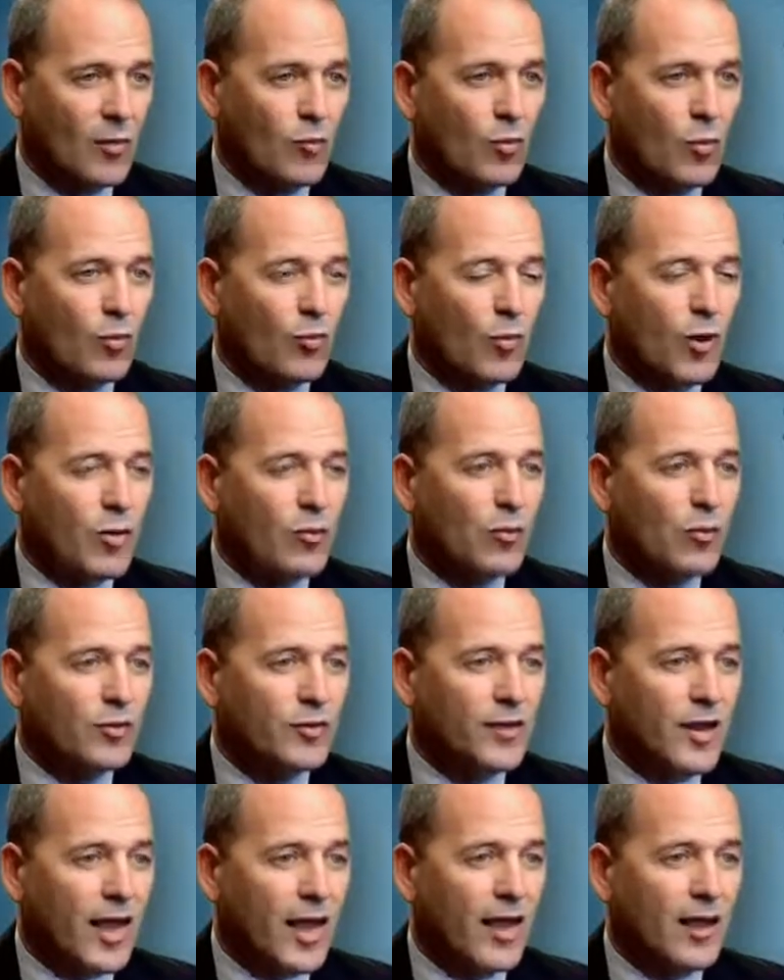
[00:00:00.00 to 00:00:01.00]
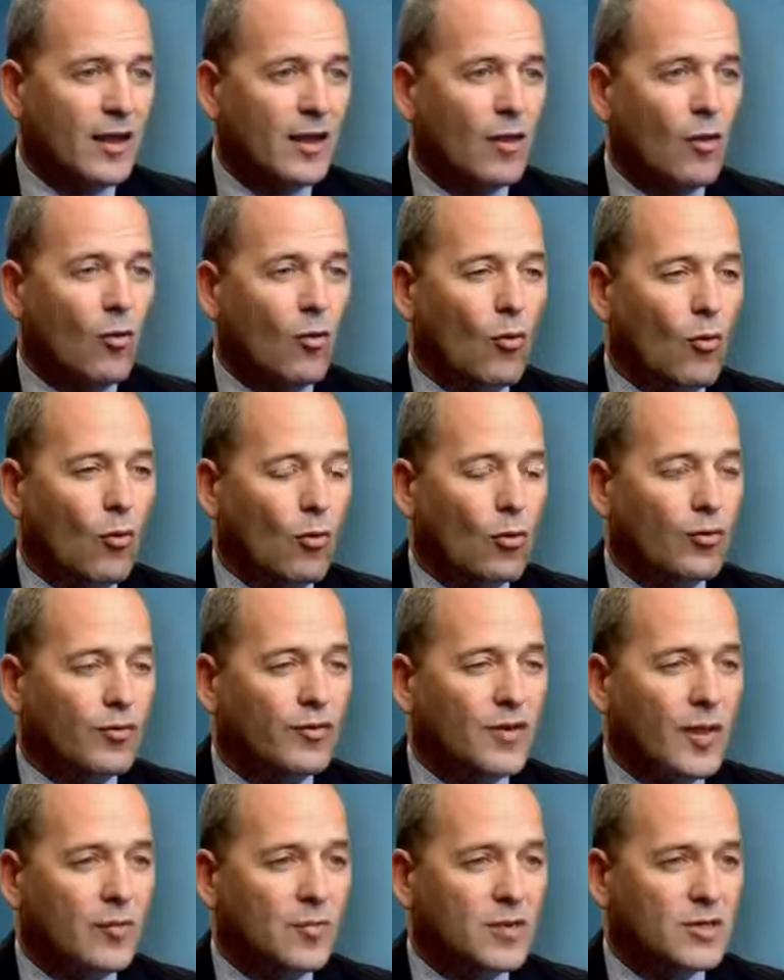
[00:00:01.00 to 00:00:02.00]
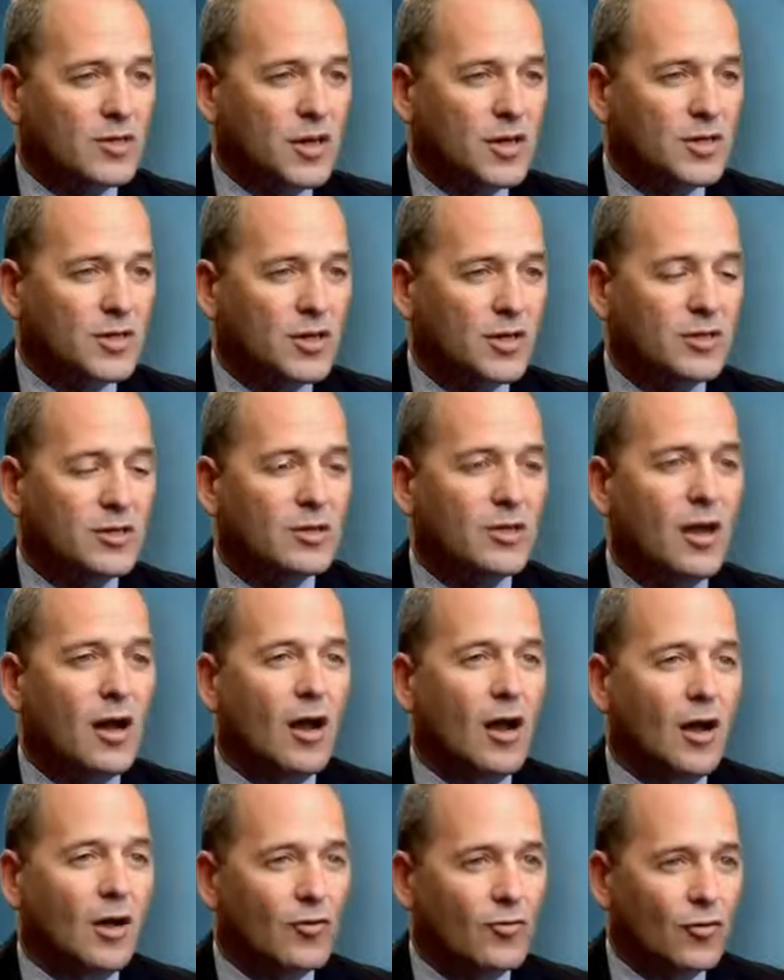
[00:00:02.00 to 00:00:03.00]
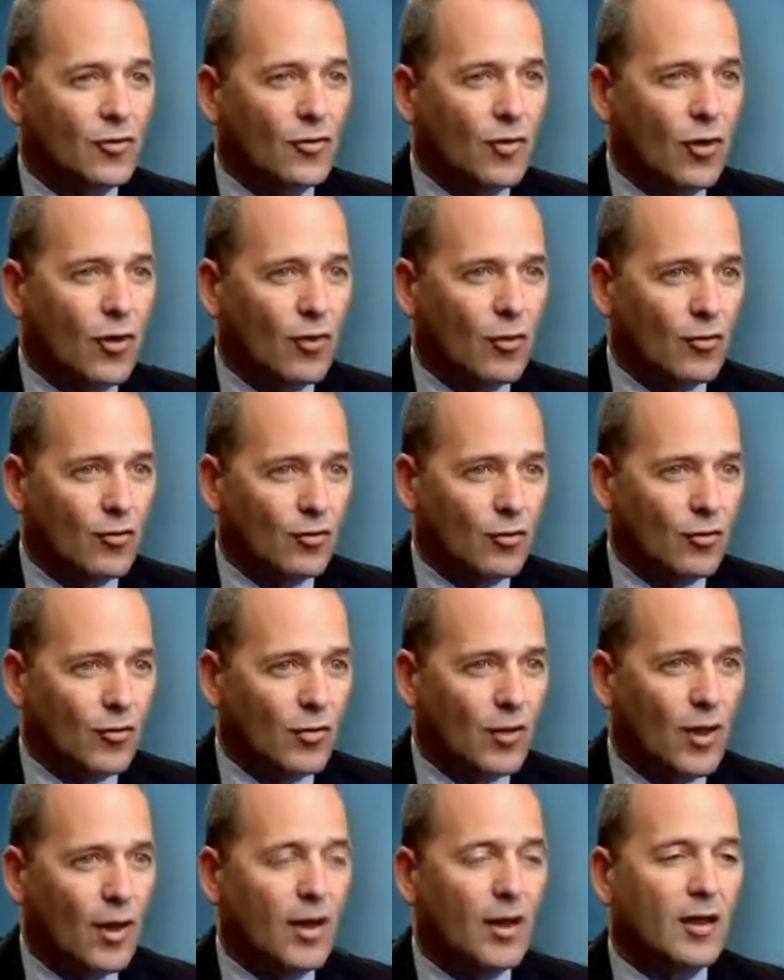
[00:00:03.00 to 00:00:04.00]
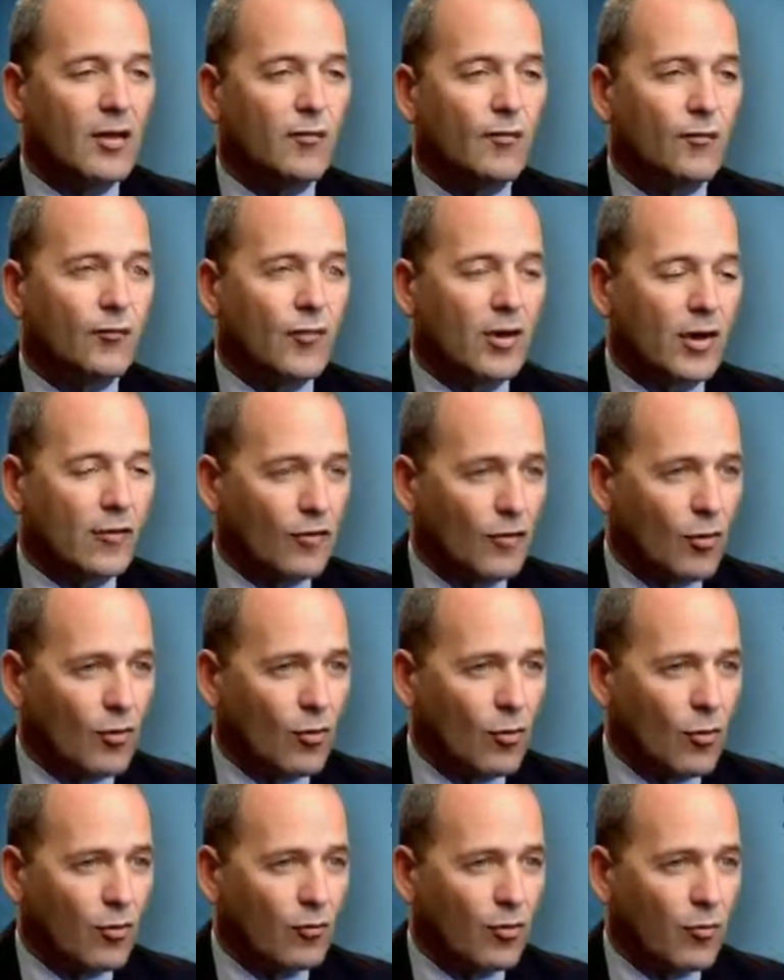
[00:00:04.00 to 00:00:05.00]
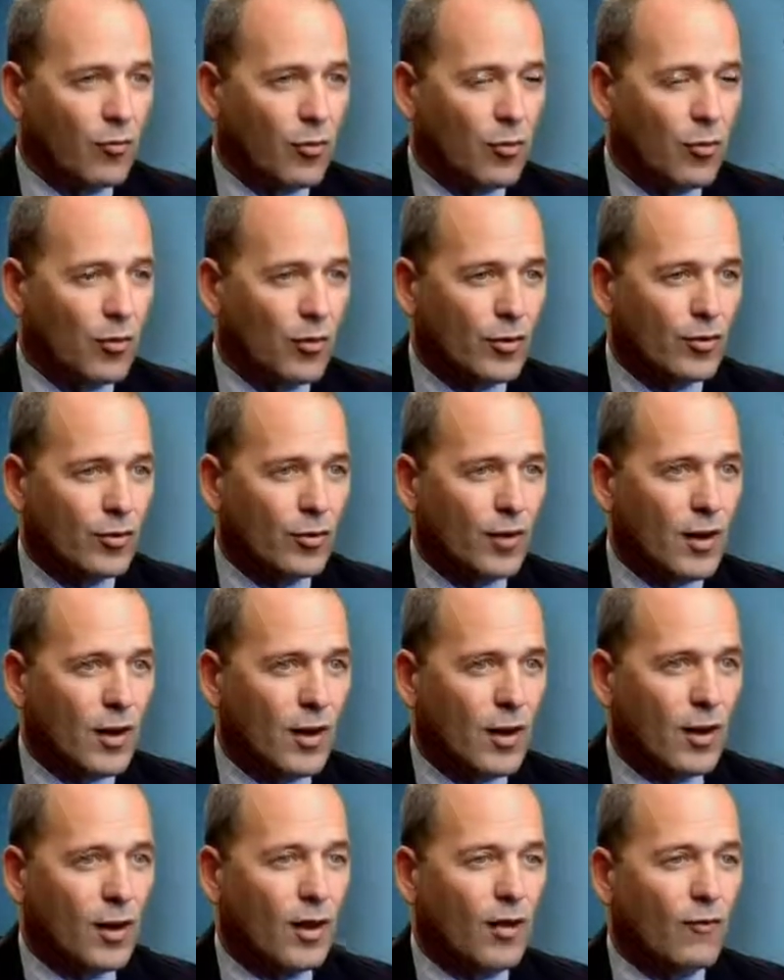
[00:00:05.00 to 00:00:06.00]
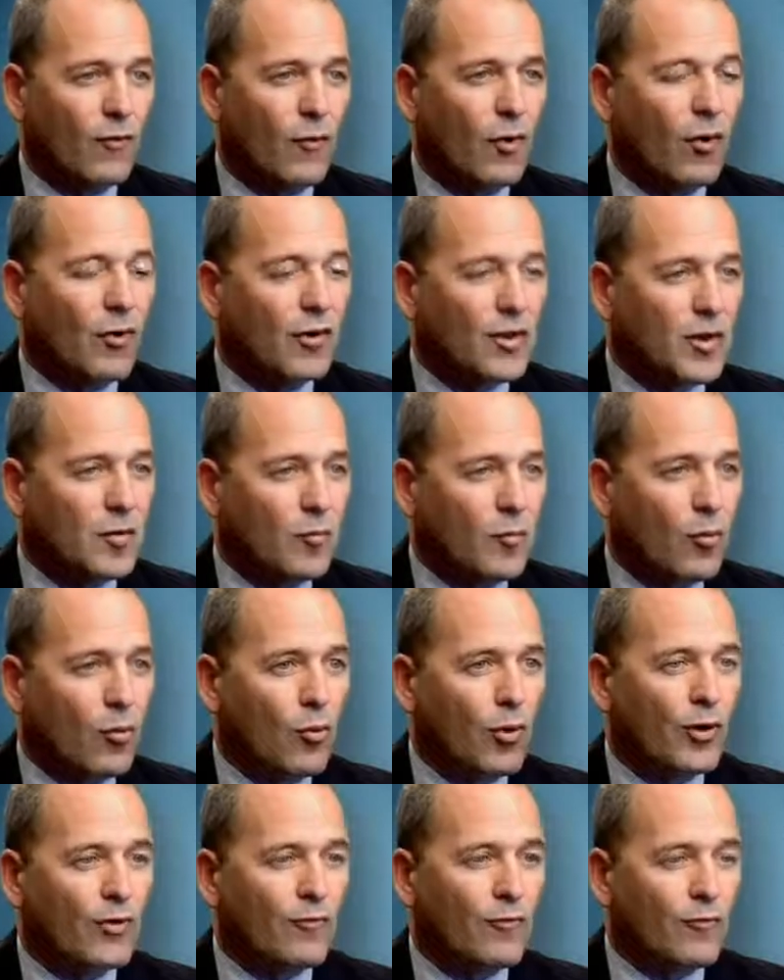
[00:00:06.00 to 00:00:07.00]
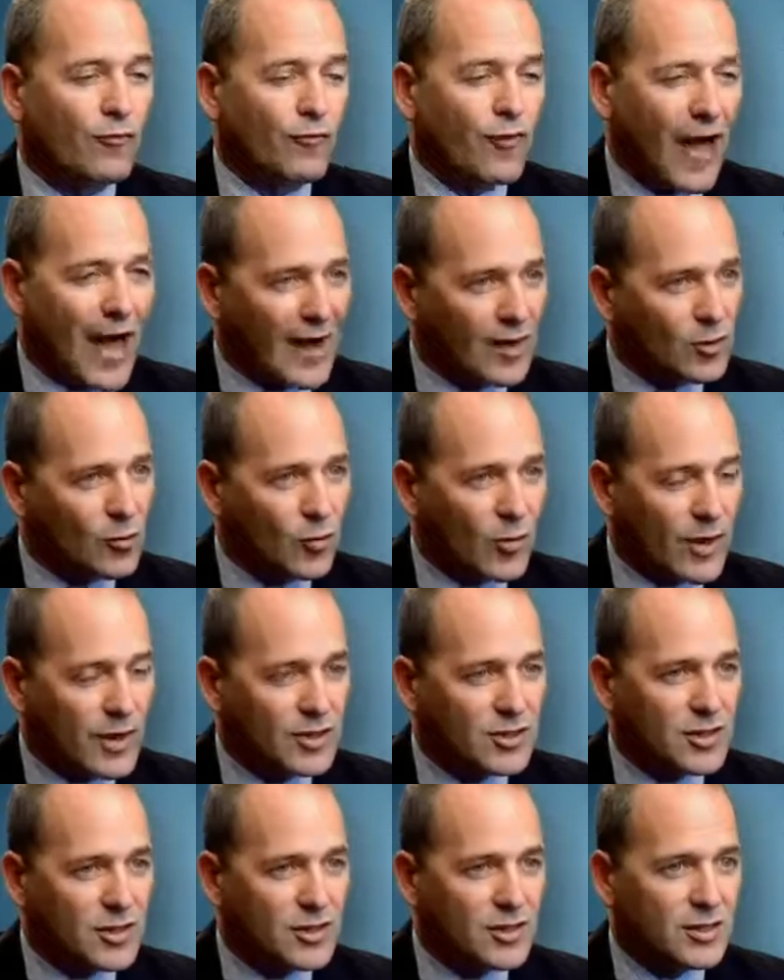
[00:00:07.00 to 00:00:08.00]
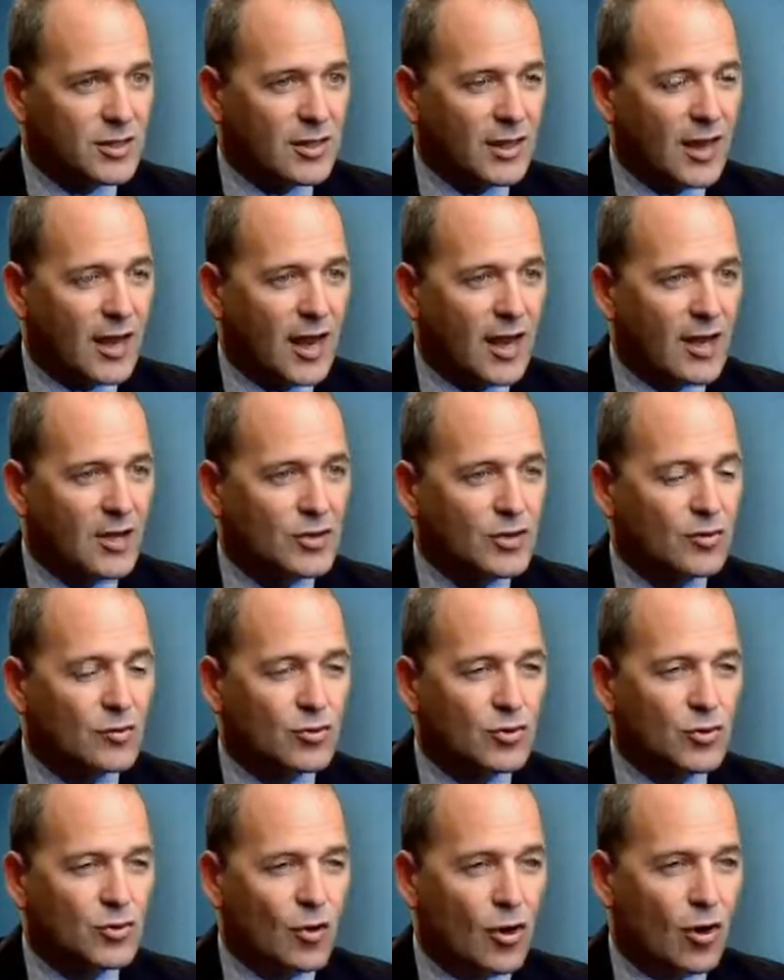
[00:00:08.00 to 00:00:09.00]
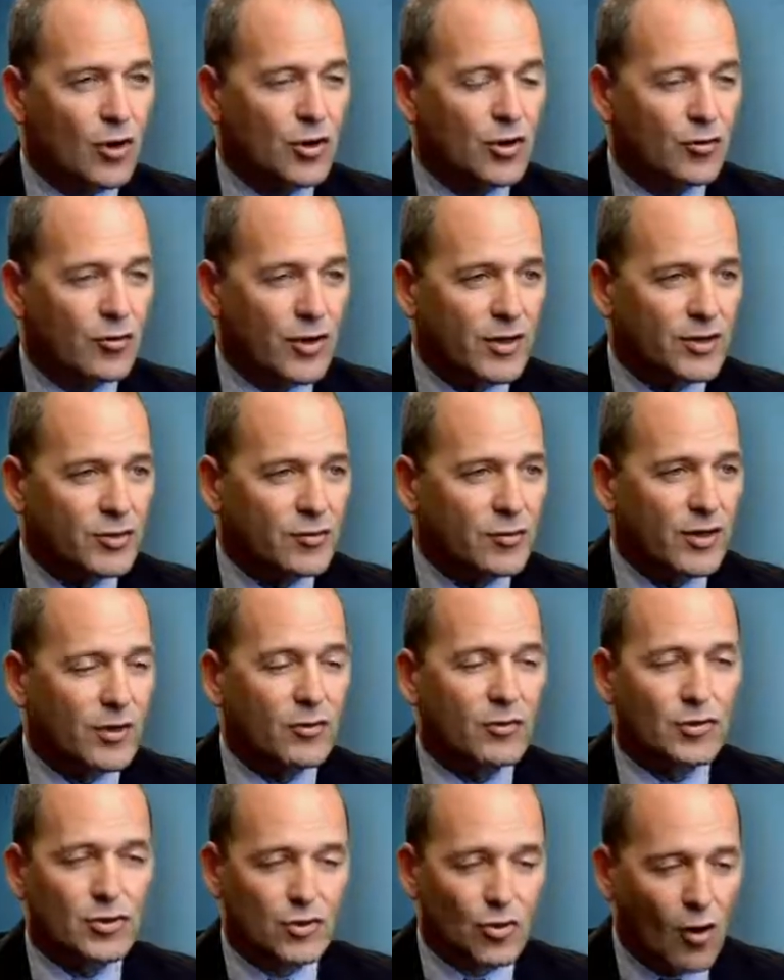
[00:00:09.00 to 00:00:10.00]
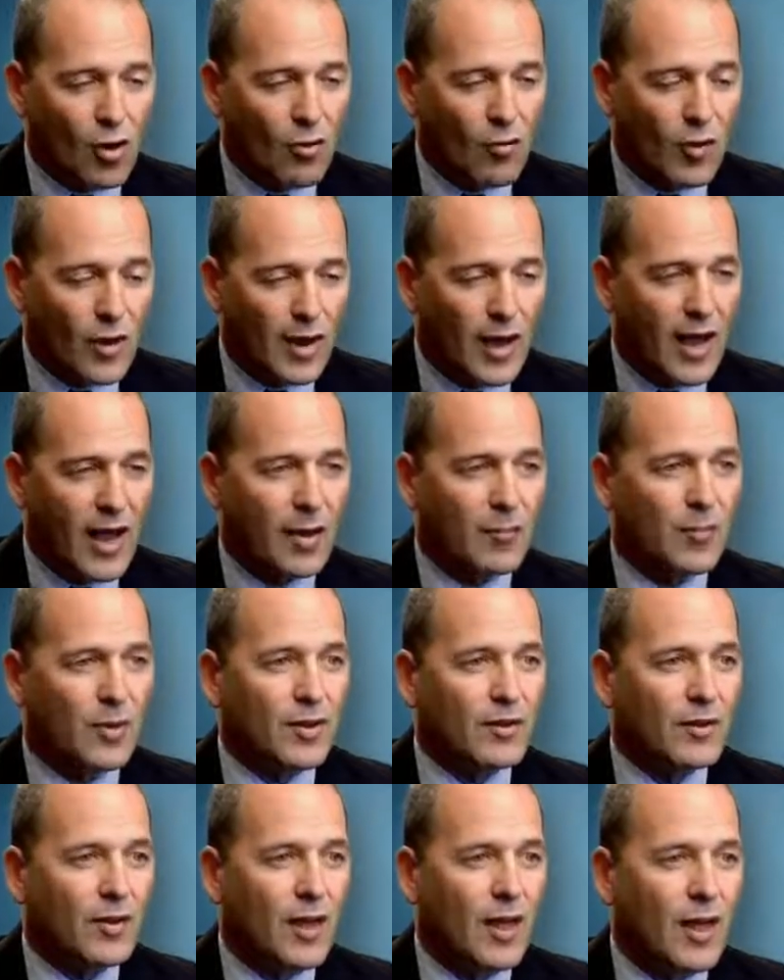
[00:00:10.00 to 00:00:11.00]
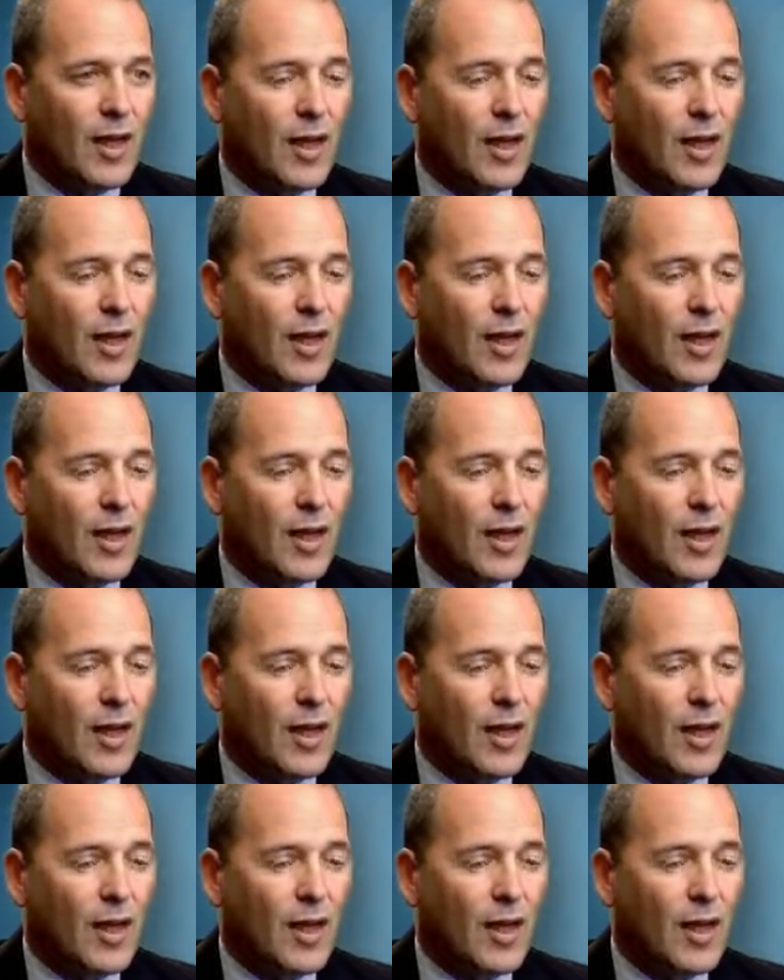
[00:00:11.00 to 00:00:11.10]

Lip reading: where we will take oral depositions under oath in front of a court reporter of all the important fact witnesses in the case who saw your injury or saw what happened,